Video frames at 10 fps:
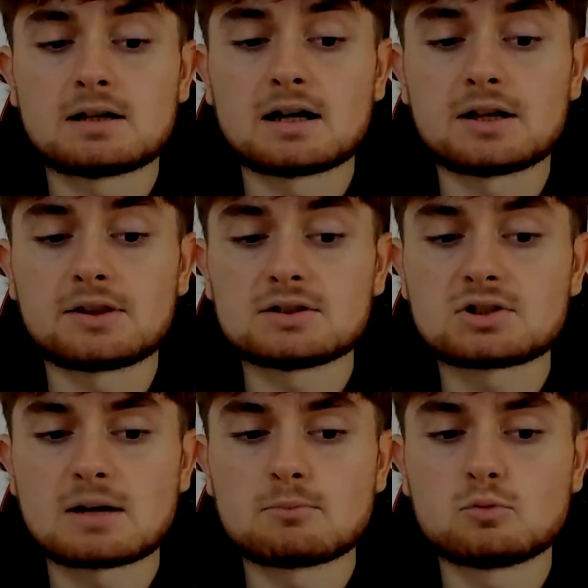I think
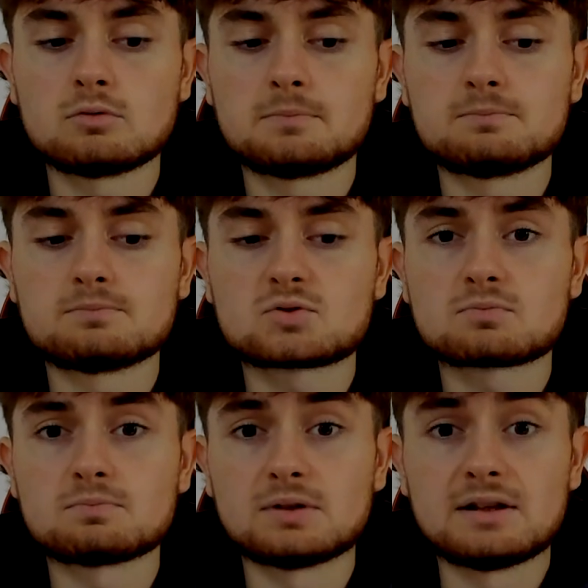Chapman
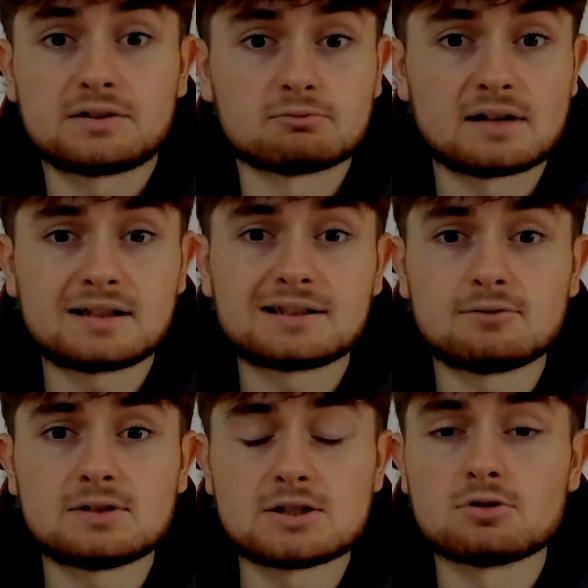is
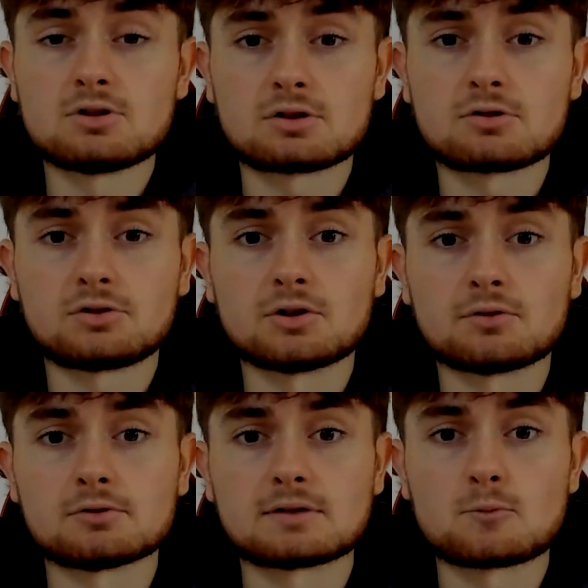relatively good at cutting
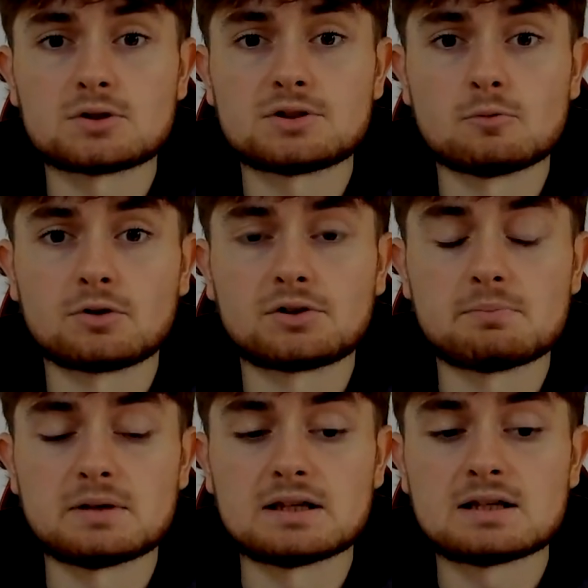off the ring when she wants to
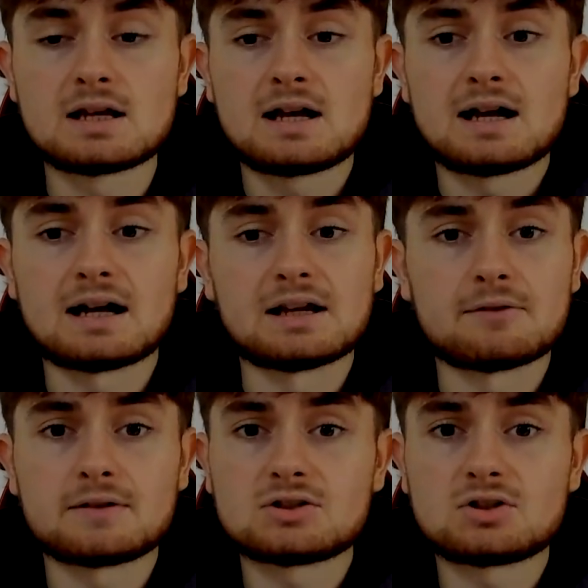be, and I
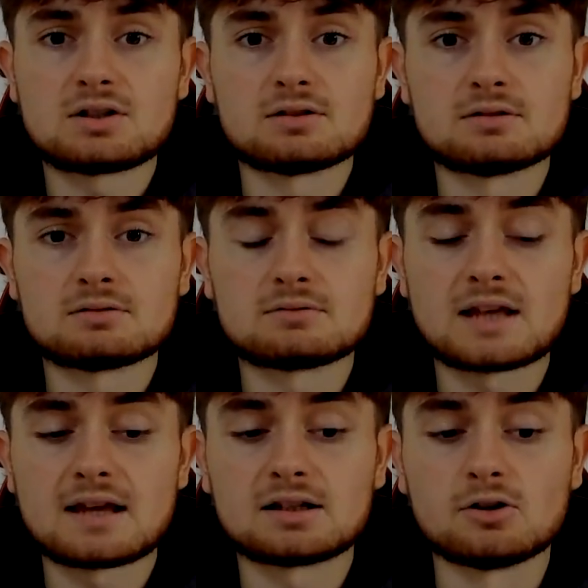think she can
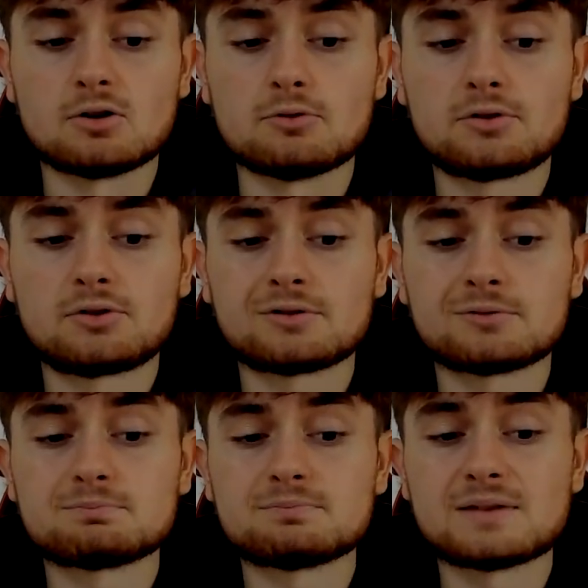get in close,
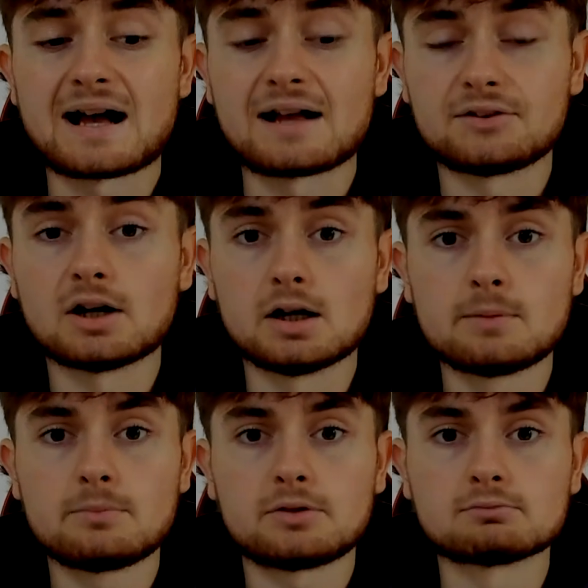at
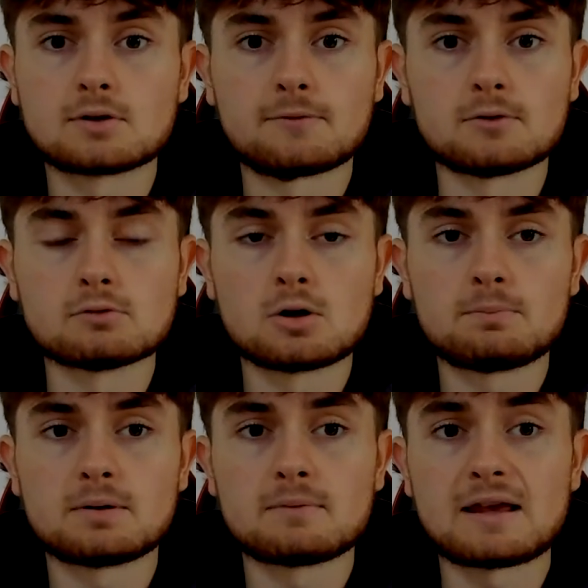times rough her
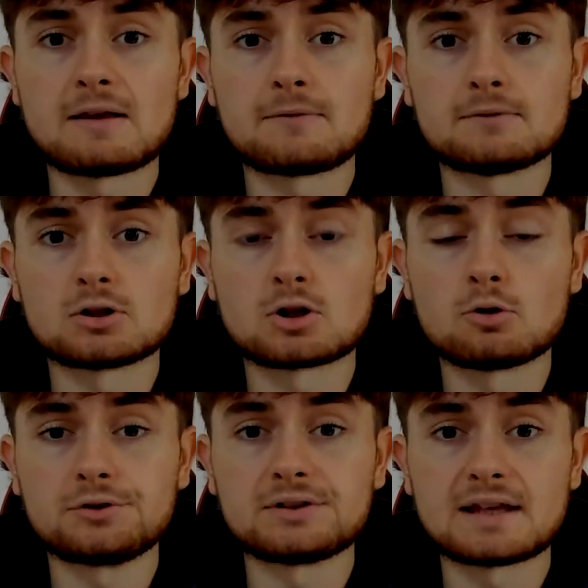up. If
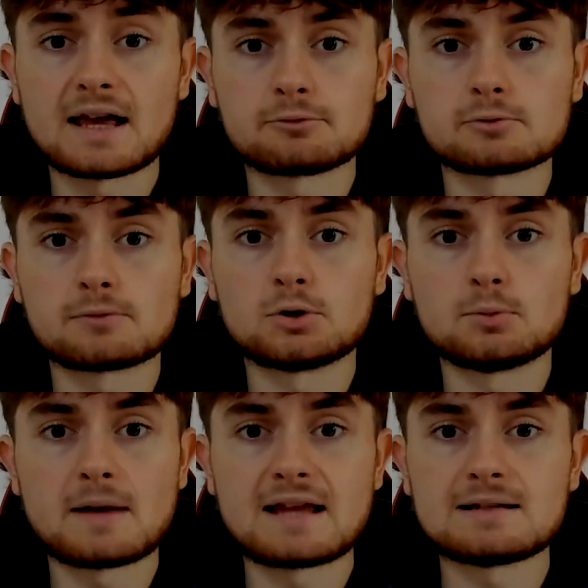Nicholson gets roughed
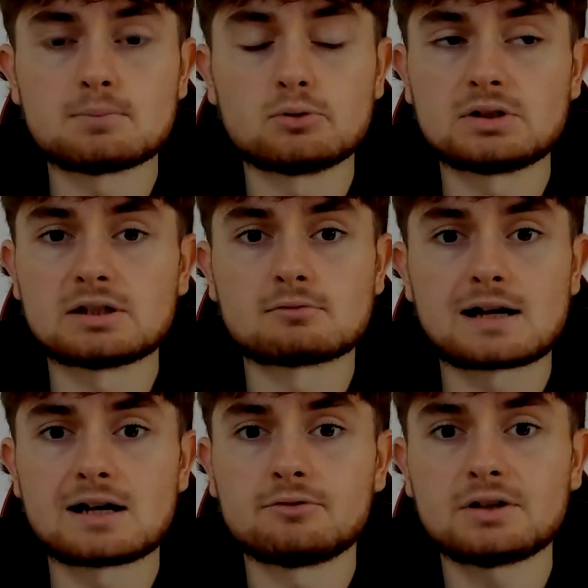up at any point in a
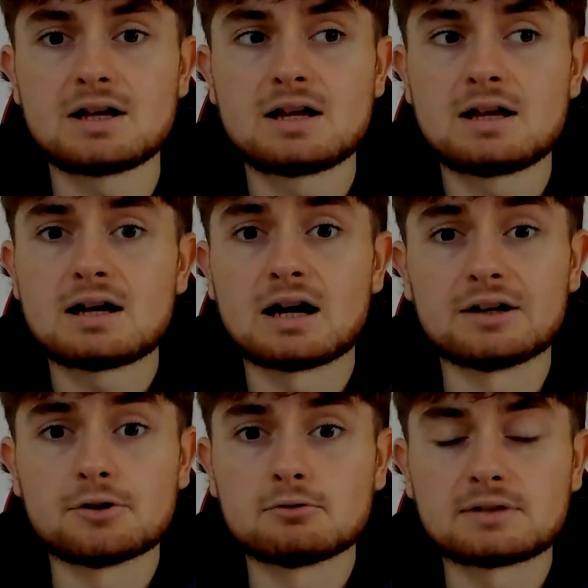round,
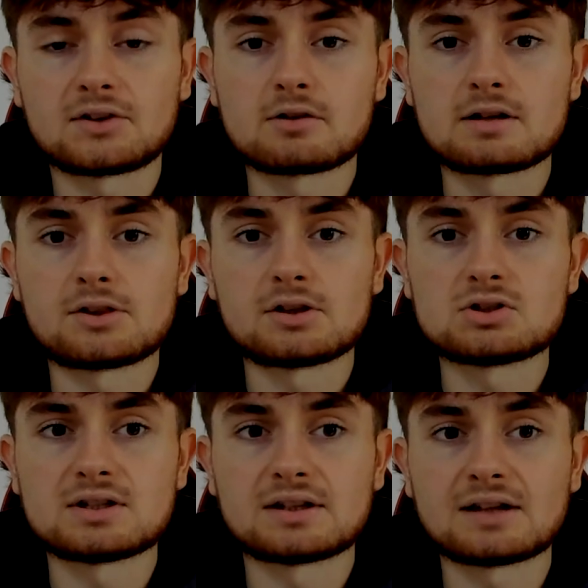I don't necessarily think
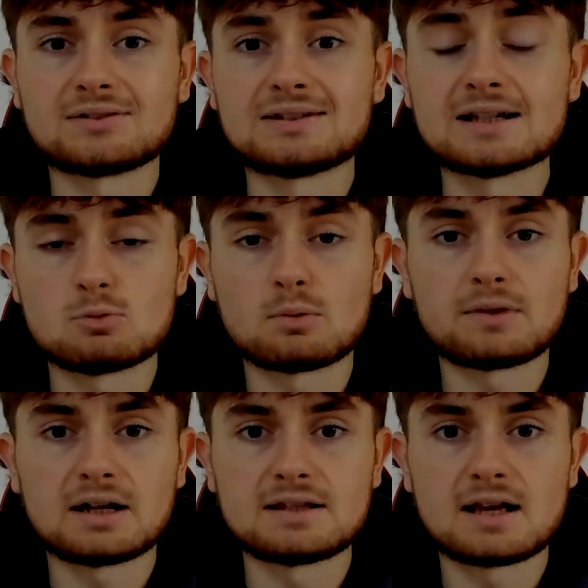she's had to deal with
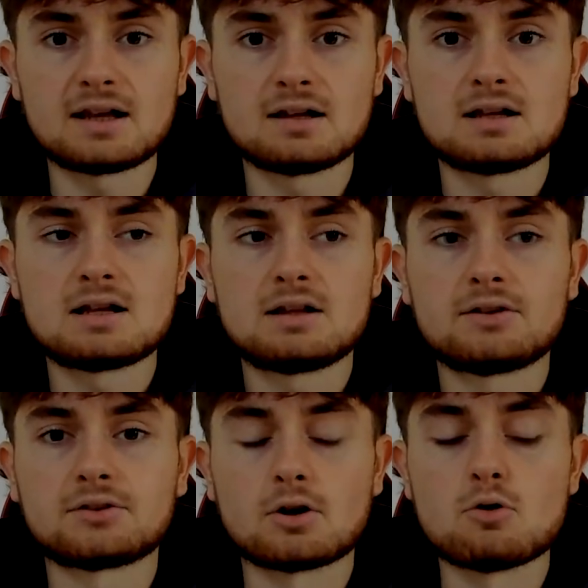that yet,
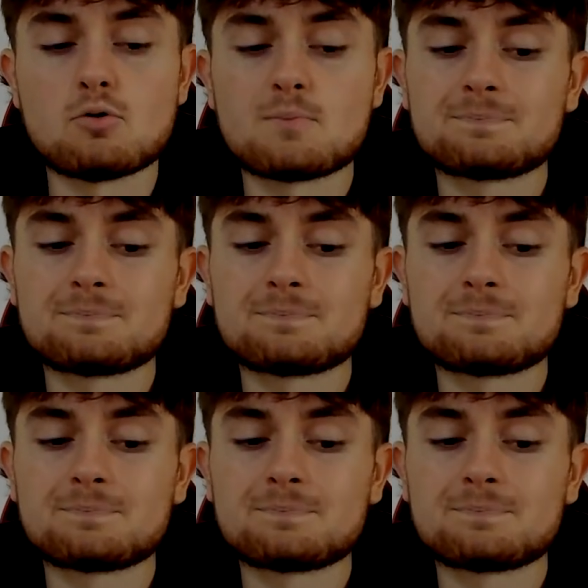so